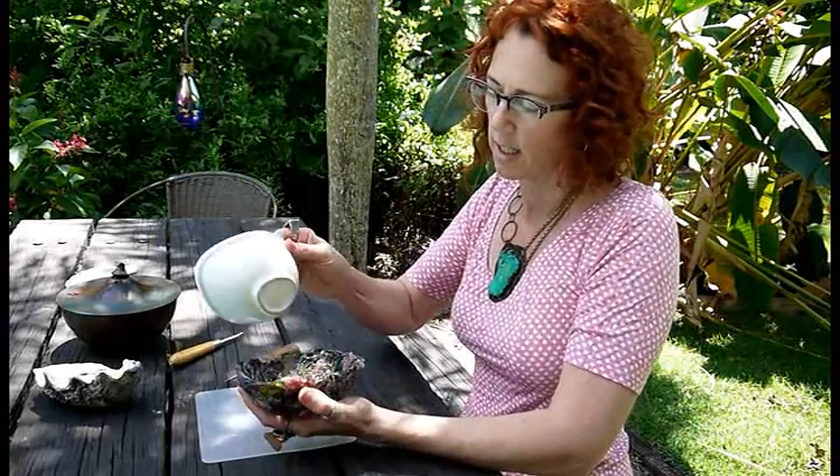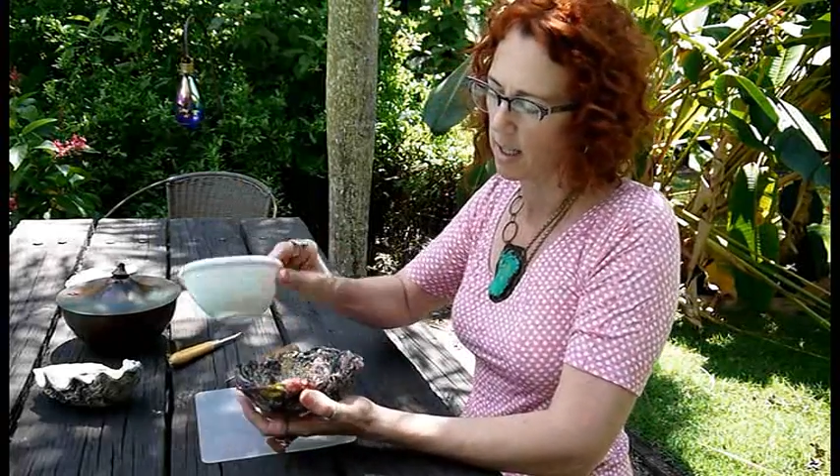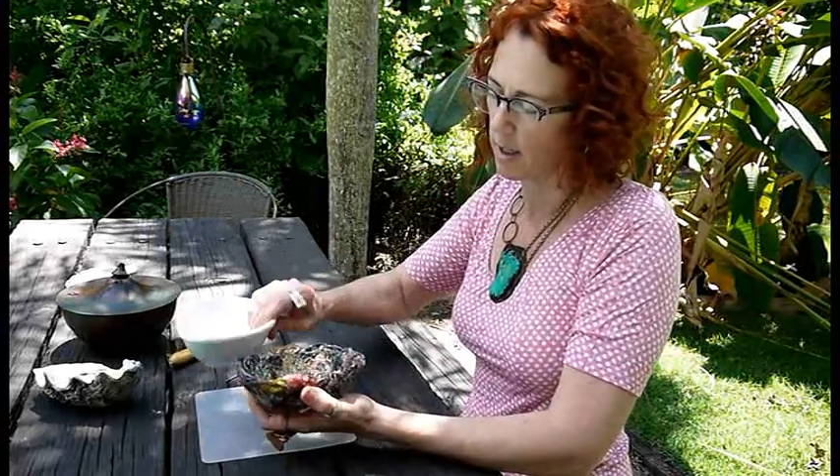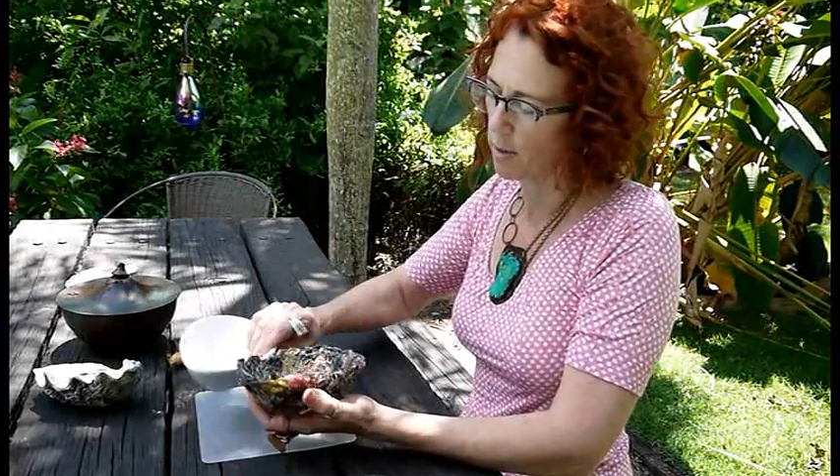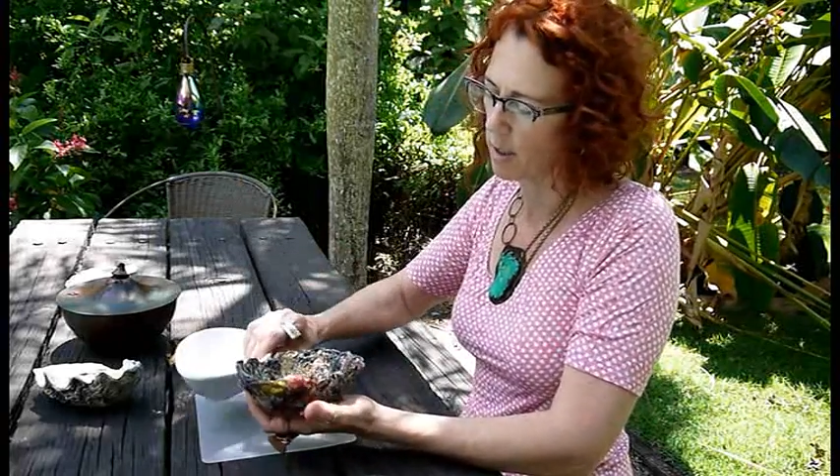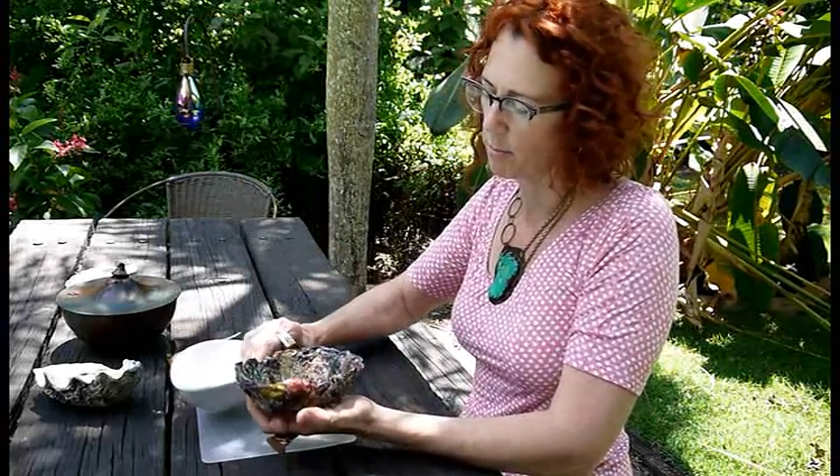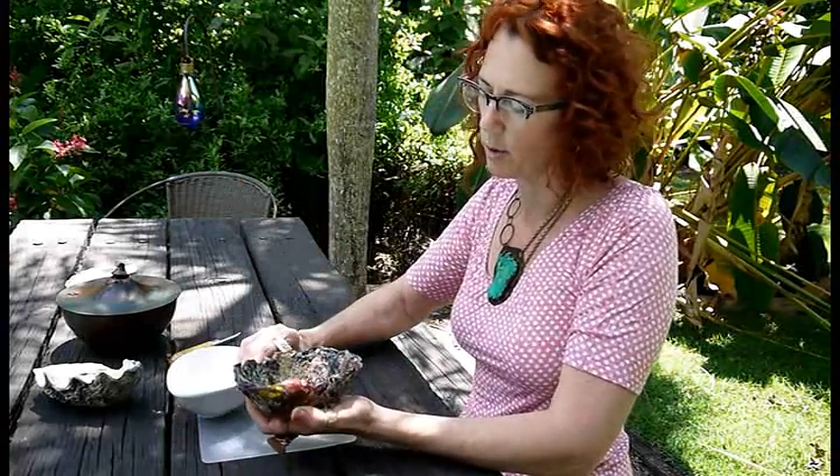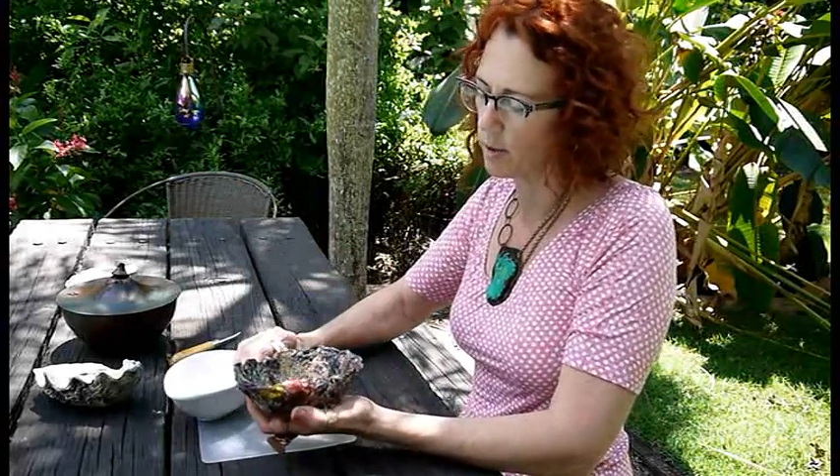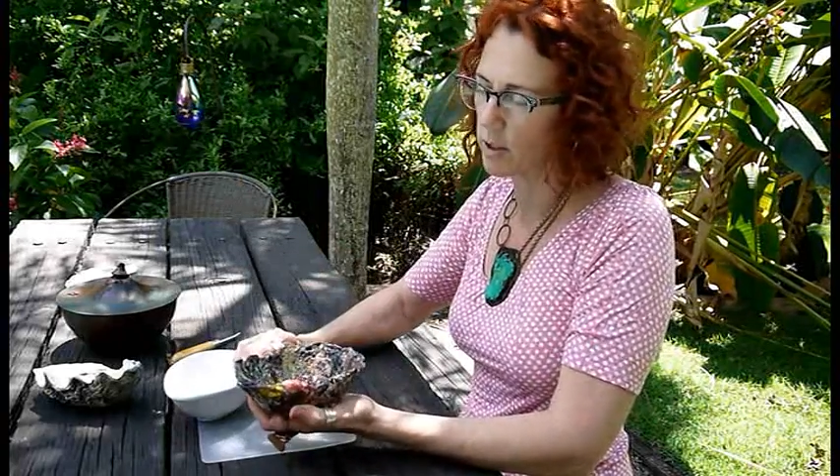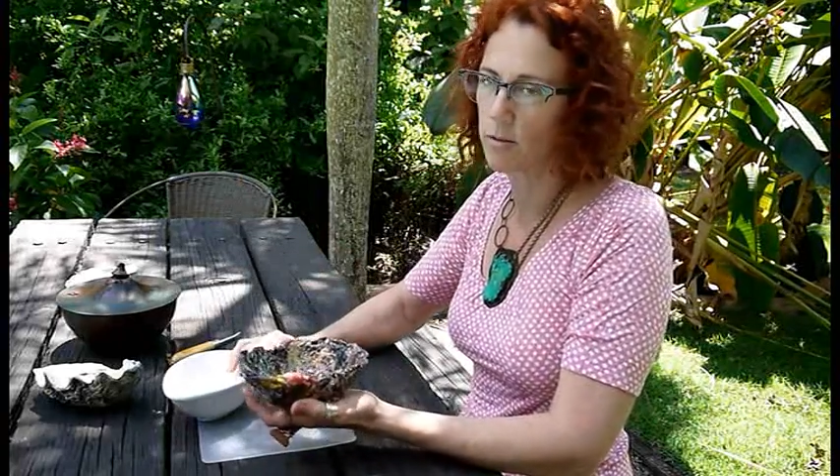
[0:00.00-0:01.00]
And then when the
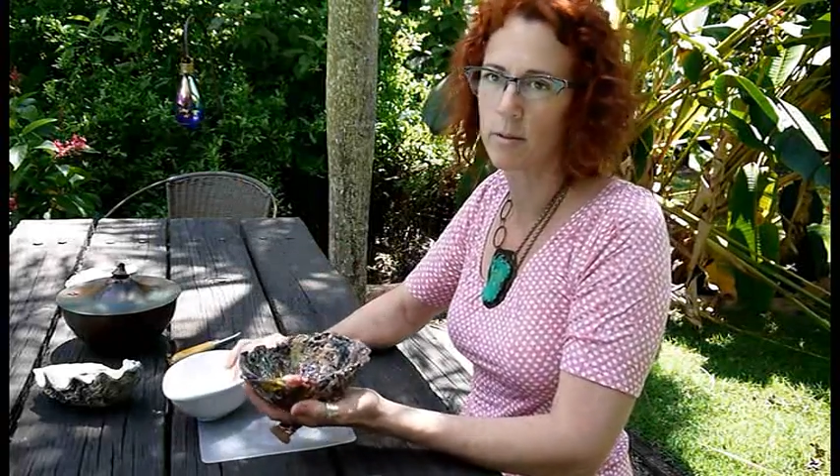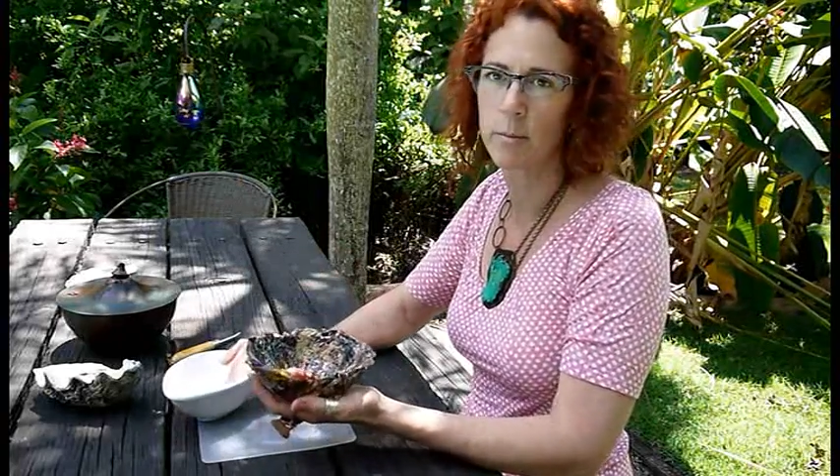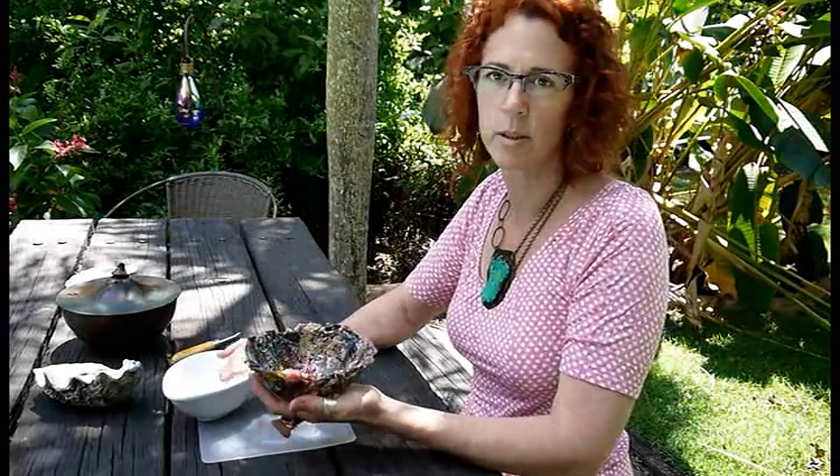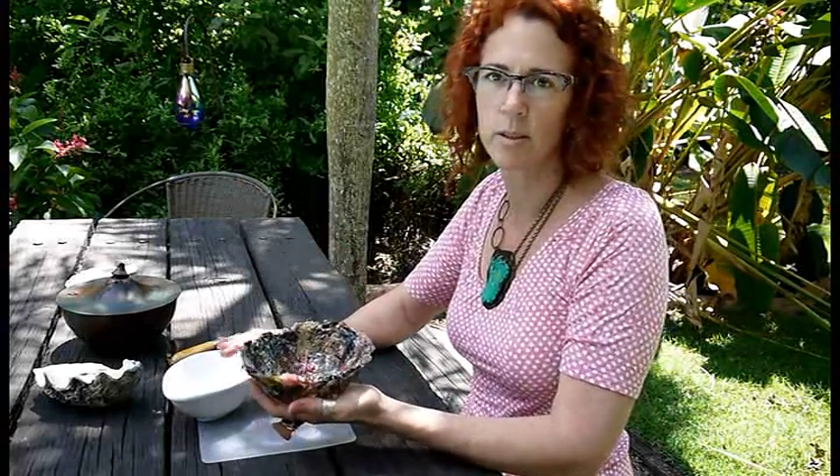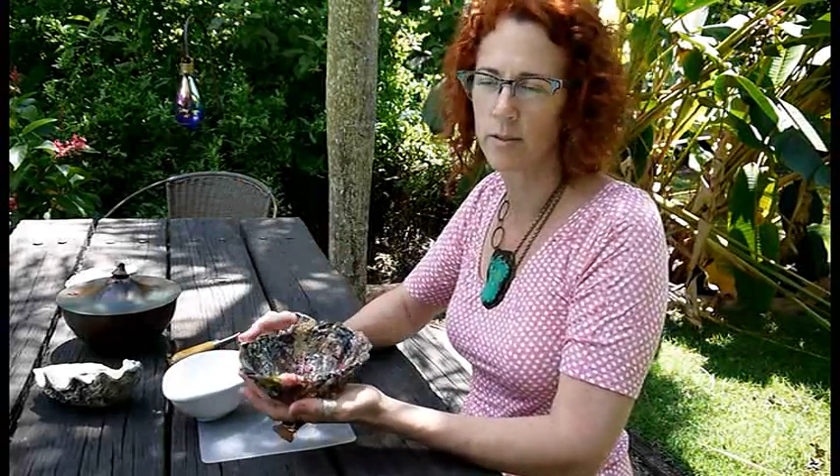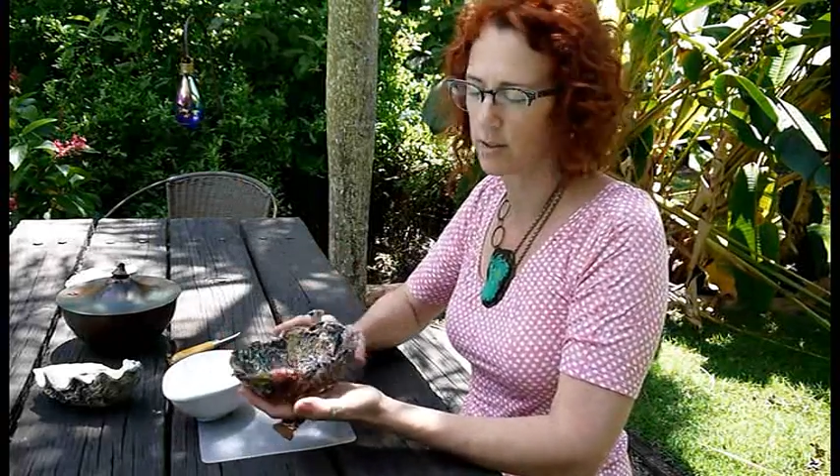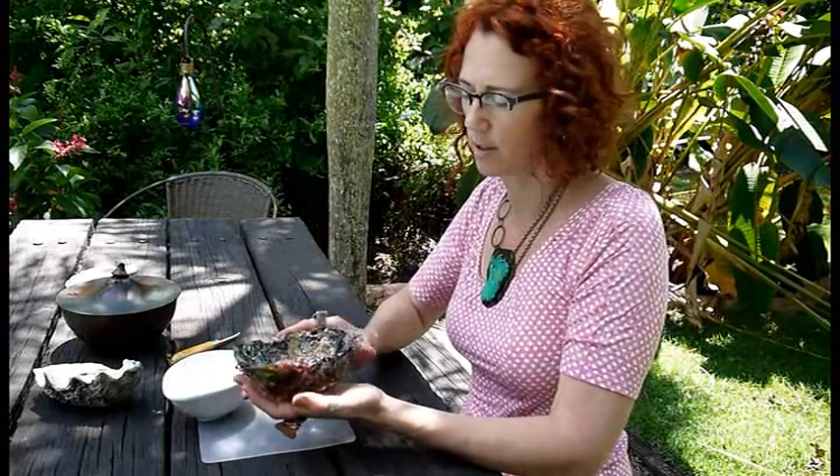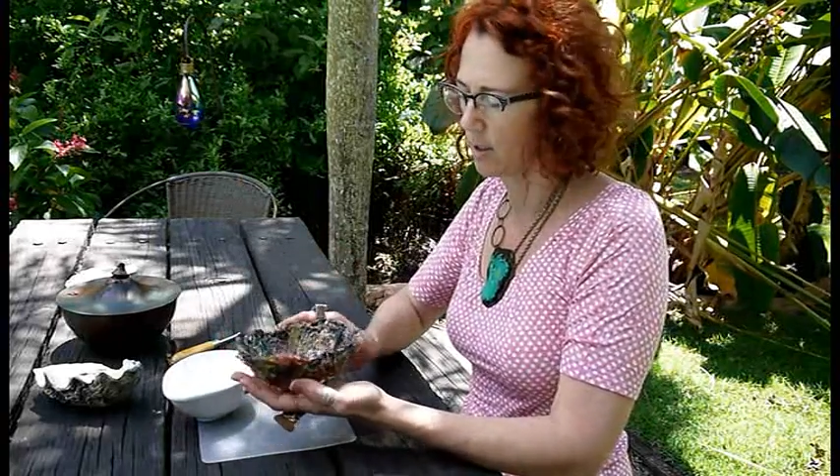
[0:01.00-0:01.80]
bowl is removed,